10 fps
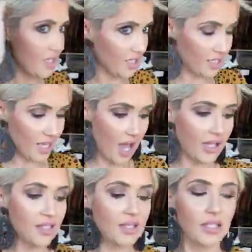
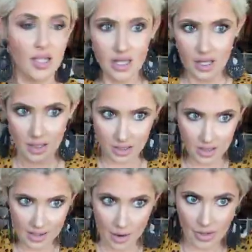that,
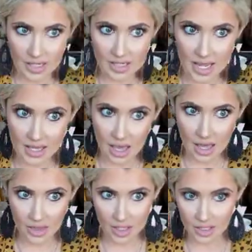now we're going to take
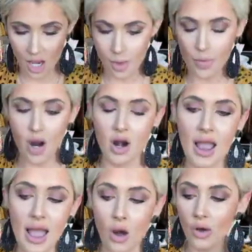the top
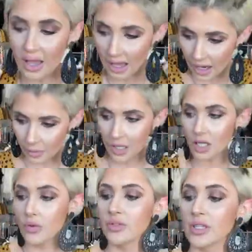part out. And I'm going to
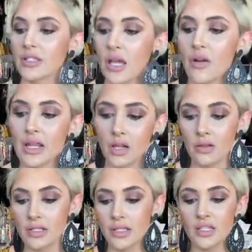use this guy right here.
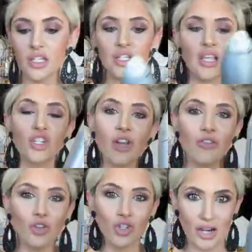This is the Deja
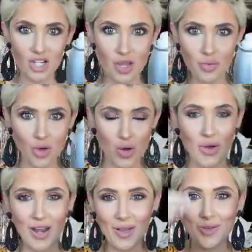Vu Dry Shampoo,
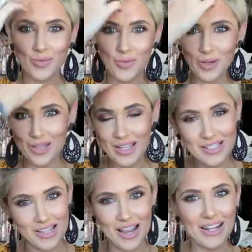and I have some really
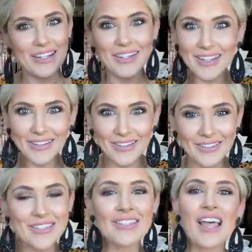exciting
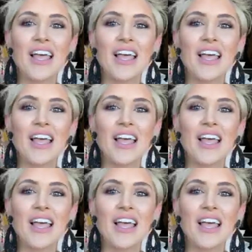news.